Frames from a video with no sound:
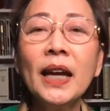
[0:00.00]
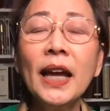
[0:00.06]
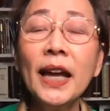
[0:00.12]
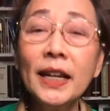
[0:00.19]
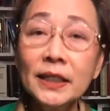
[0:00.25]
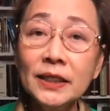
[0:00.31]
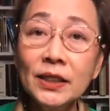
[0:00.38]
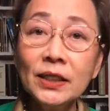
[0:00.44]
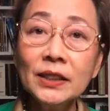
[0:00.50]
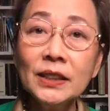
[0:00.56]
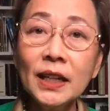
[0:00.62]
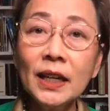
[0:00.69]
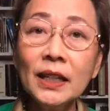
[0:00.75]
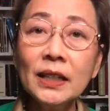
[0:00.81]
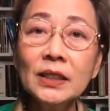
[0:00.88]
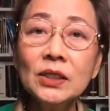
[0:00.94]

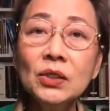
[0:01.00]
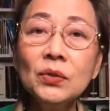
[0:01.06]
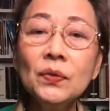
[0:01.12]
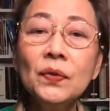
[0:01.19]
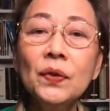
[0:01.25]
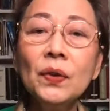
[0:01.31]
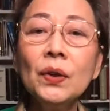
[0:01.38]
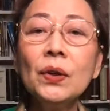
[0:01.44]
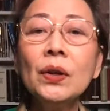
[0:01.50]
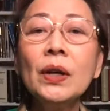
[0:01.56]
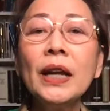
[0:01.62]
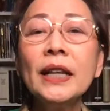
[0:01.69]
Exercise for